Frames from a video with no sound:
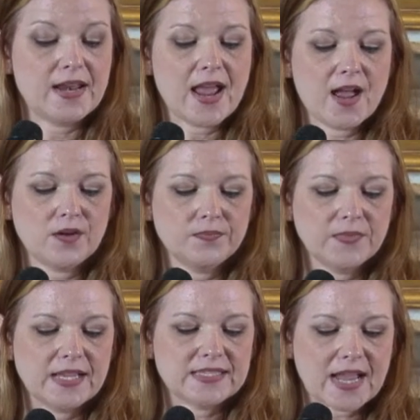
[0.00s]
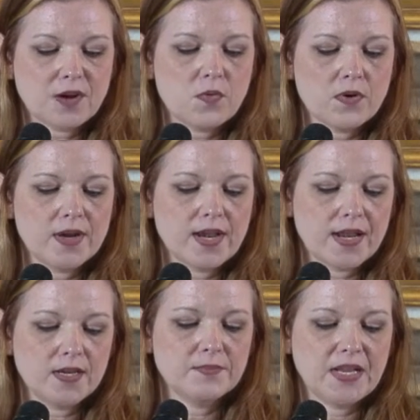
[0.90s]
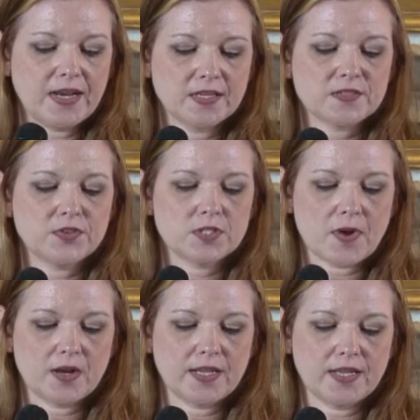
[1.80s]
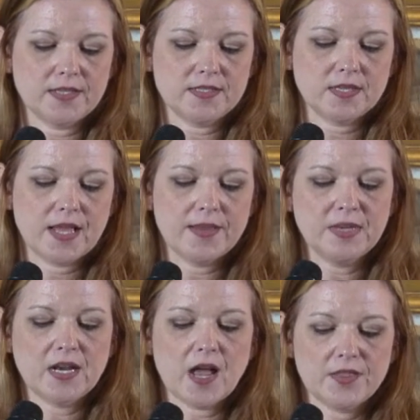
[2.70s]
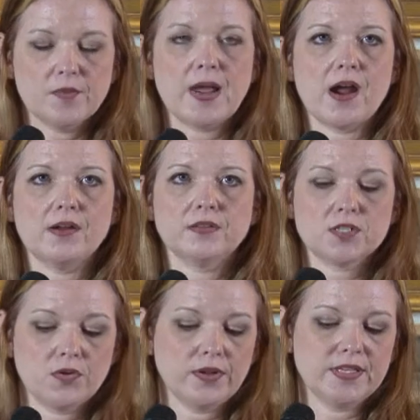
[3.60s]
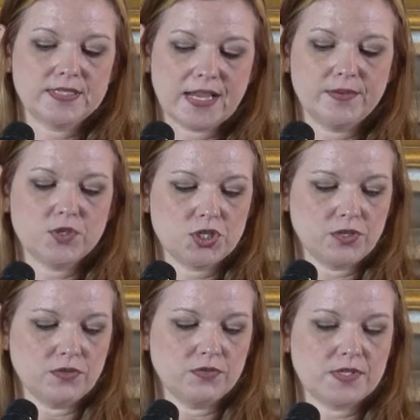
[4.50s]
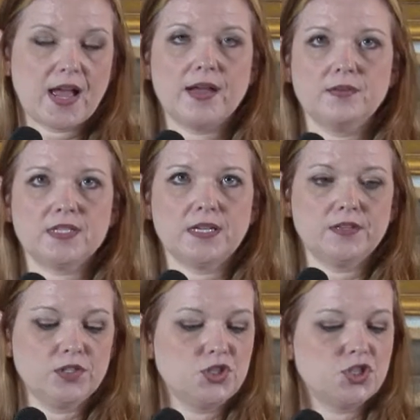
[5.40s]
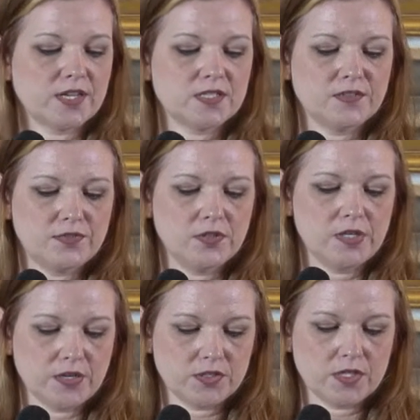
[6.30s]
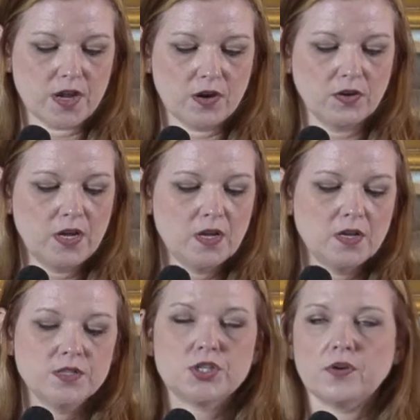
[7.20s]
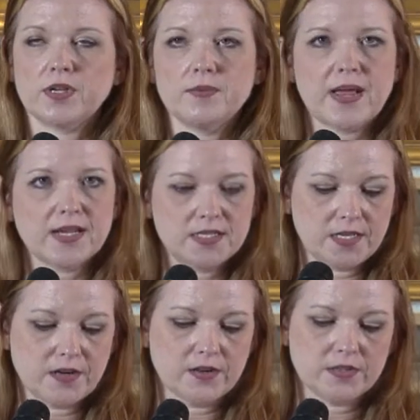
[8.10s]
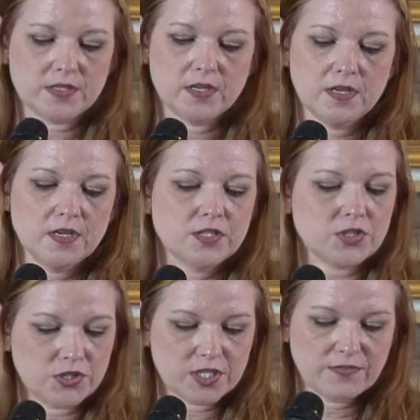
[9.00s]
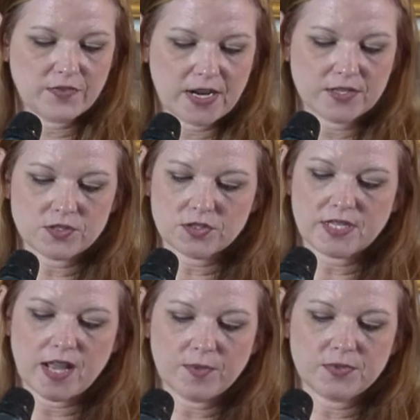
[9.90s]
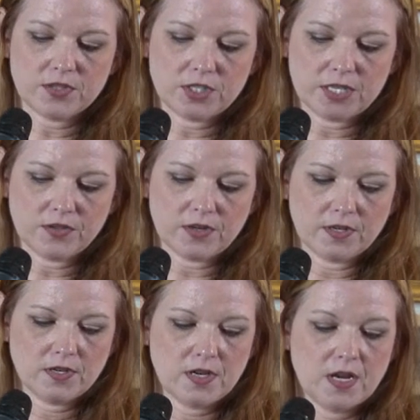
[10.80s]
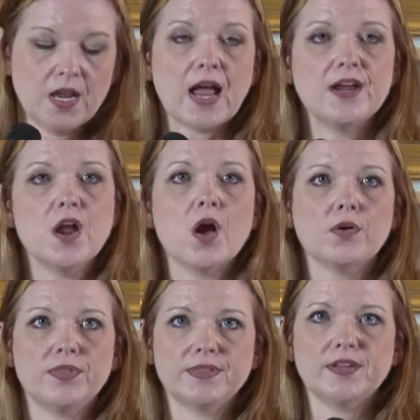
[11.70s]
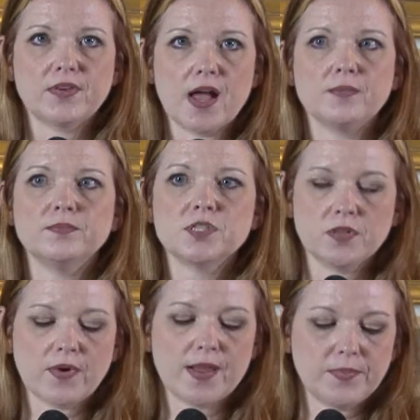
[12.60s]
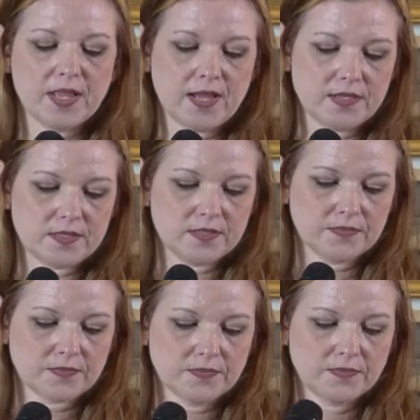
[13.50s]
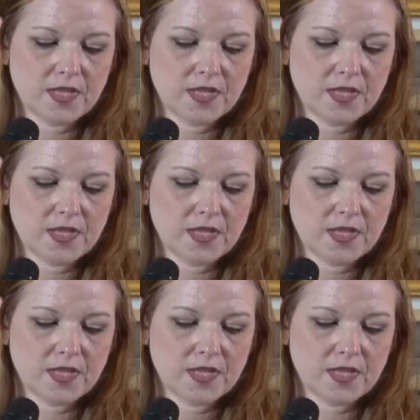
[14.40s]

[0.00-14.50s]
And now, as I coordinate meetings for Smart Kids and meet other parents who are in the same shoes I was in just a few years ago, choking back tears, searching for answers to help their children, I know that they've come to the right place.